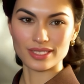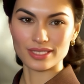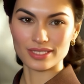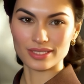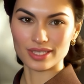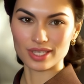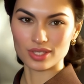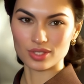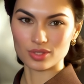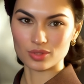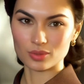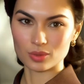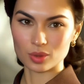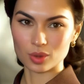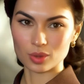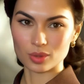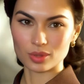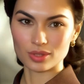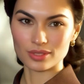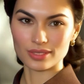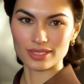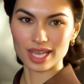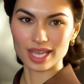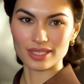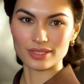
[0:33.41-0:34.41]
is
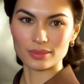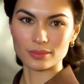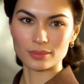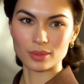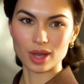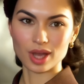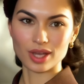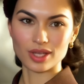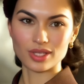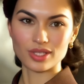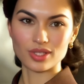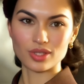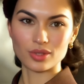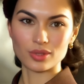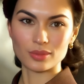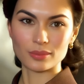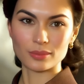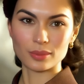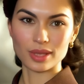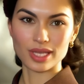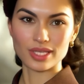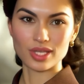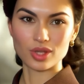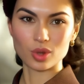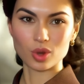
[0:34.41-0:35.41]
controlled and monitored
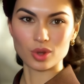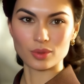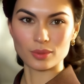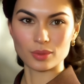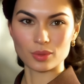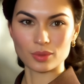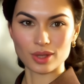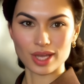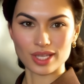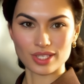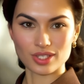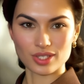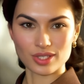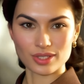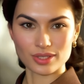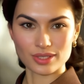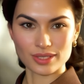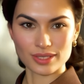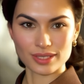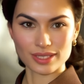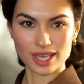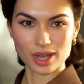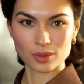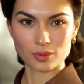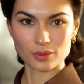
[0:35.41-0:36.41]
by the
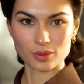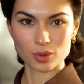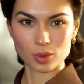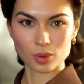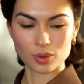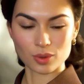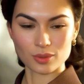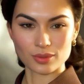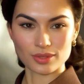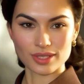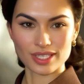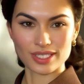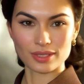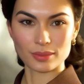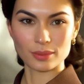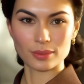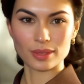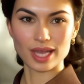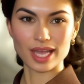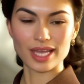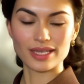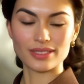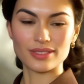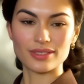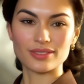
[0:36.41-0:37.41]
corporations that rule this
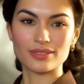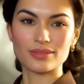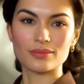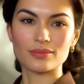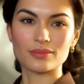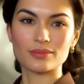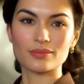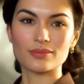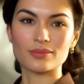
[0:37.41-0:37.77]
place.